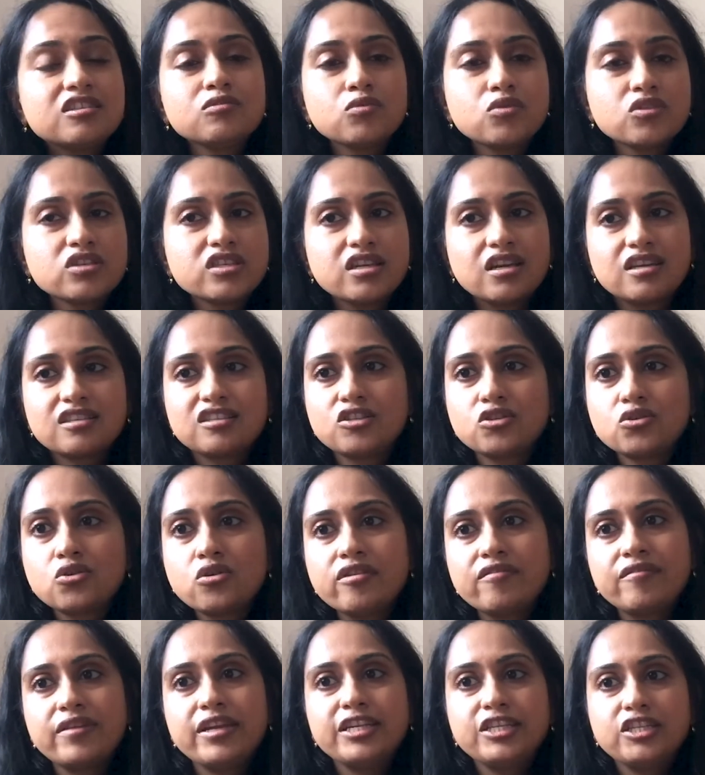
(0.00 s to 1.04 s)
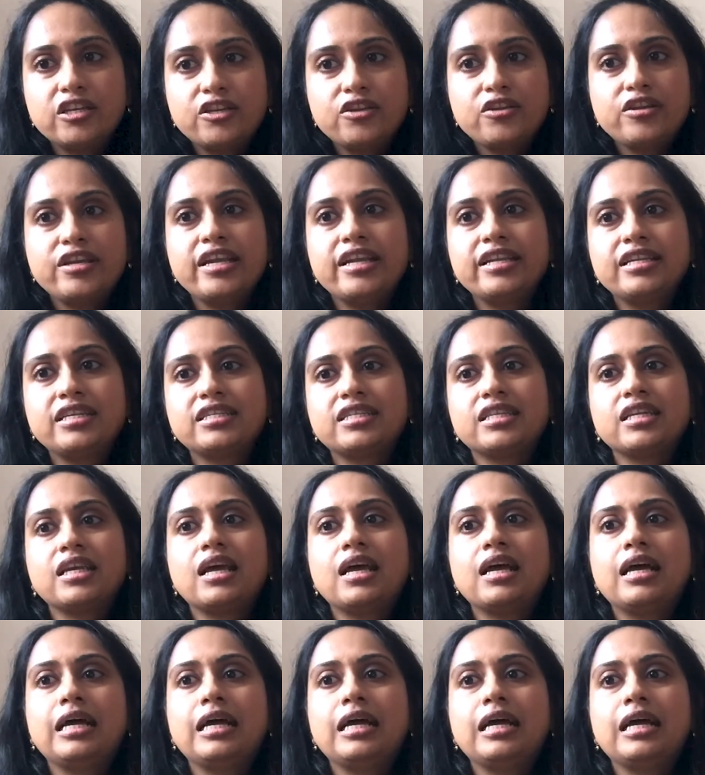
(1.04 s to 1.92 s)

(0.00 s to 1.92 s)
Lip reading: to watch our story video unit,